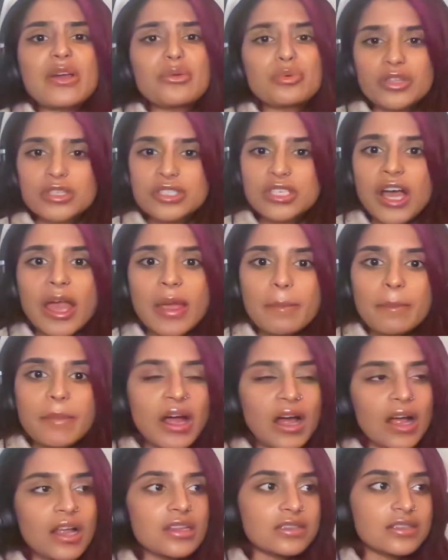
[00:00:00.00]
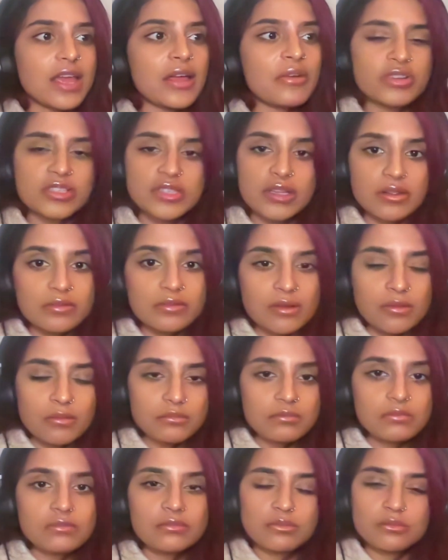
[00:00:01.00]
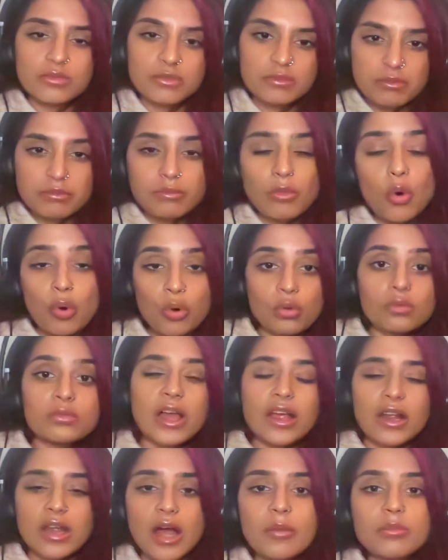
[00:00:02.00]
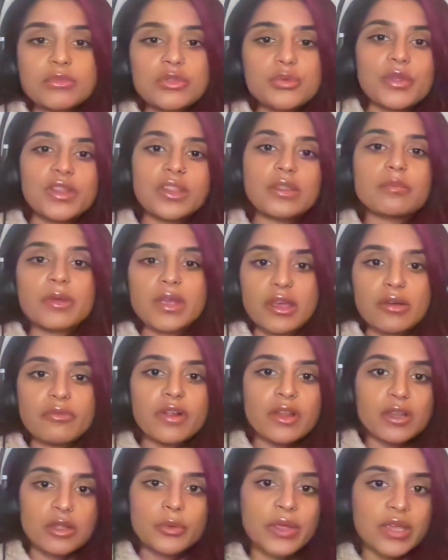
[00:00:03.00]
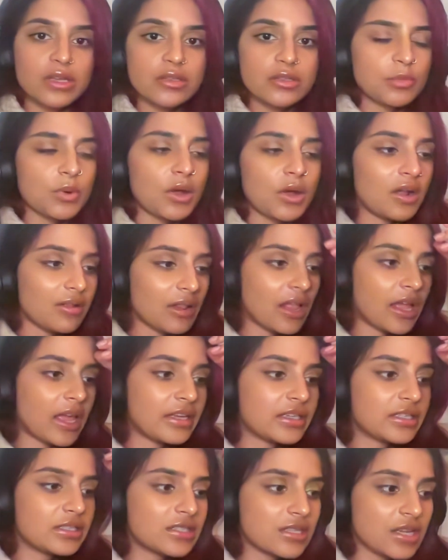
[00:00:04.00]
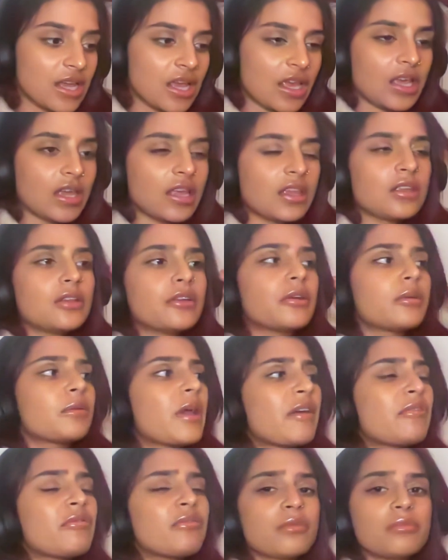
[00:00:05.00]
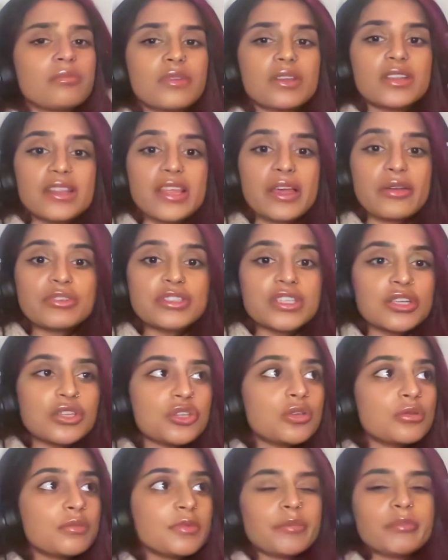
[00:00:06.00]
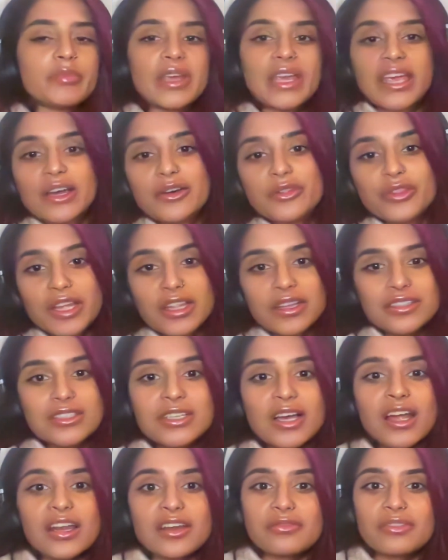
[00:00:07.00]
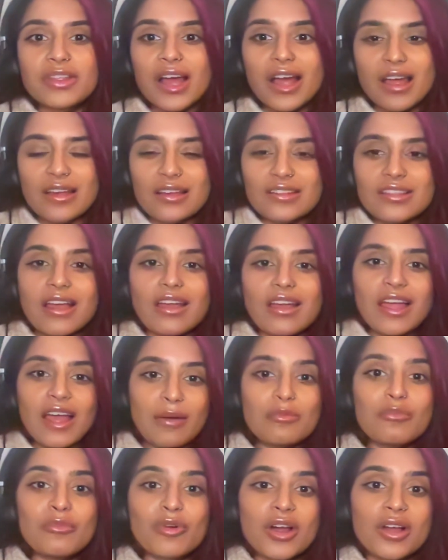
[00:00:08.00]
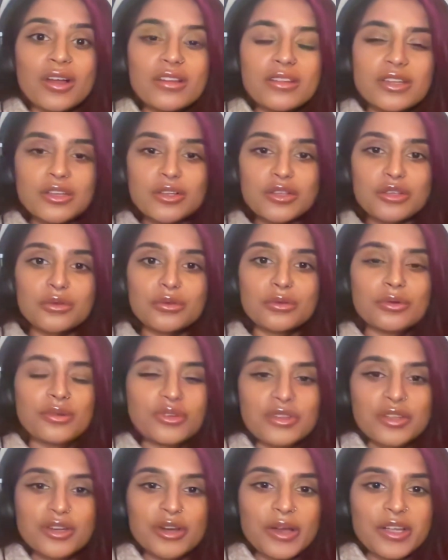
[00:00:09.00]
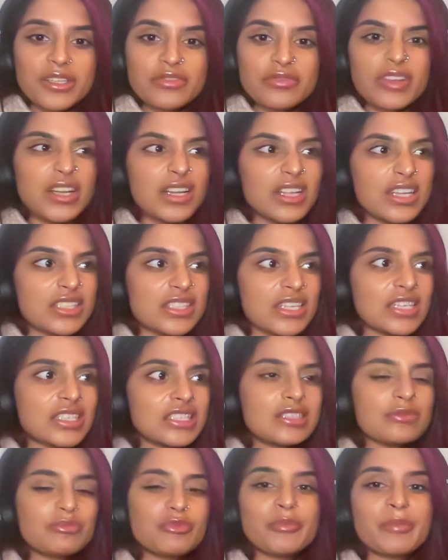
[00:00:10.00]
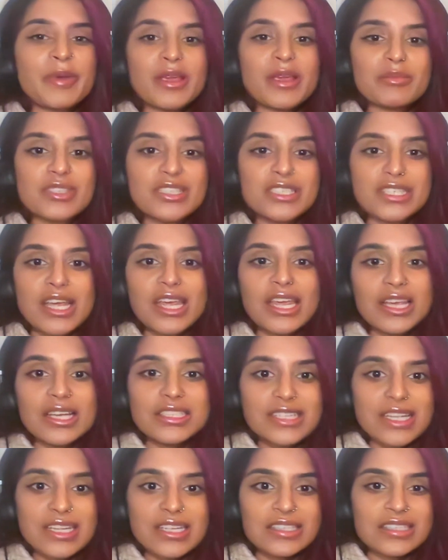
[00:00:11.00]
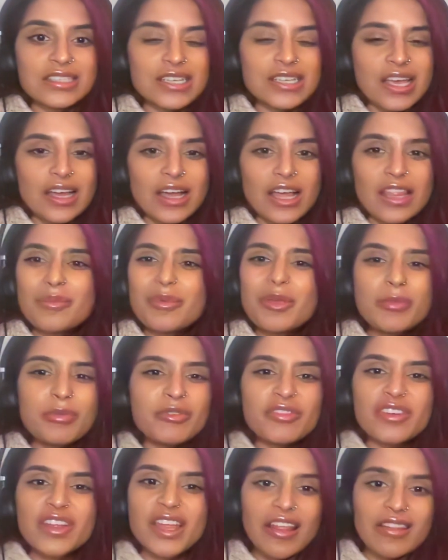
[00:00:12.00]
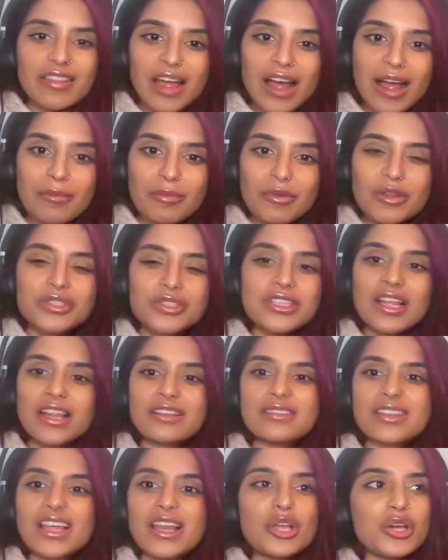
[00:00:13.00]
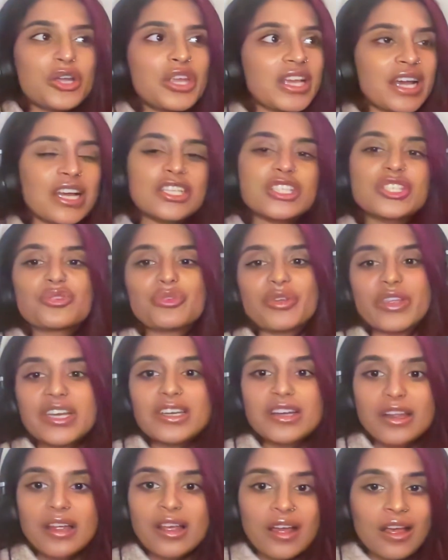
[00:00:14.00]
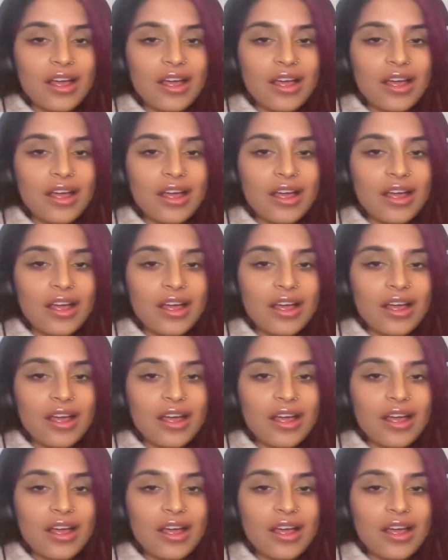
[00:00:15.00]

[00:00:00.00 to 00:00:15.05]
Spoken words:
hate all the time, but there is more that comes with the bigger following as well. And, there is a human being on the other side of that camera who, has feelings and will make mistakes. And I think people forget that because they're looking at a screen.